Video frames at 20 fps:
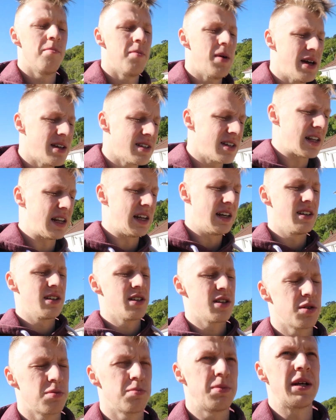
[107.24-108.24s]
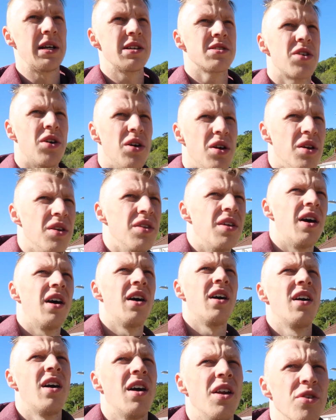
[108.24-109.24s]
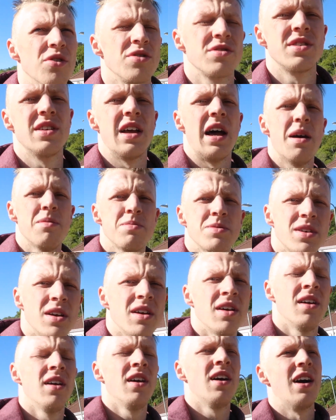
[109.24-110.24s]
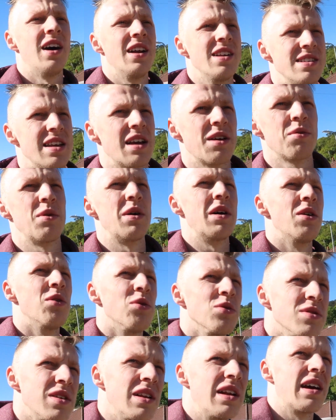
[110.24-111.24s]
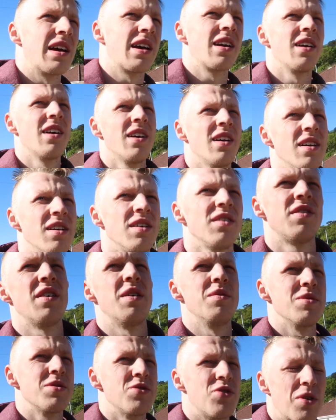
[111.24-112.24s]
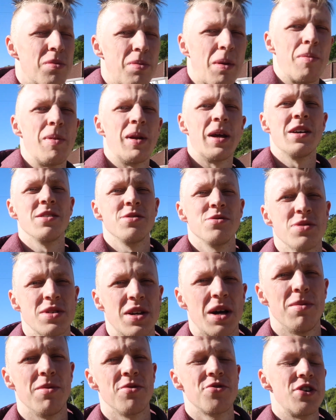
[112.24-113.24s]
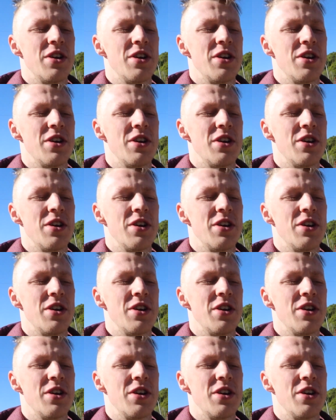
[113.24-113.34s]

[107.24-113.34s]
Basically there's a place called 100 Steps, and it's like where loads of like famous rugby players used to come and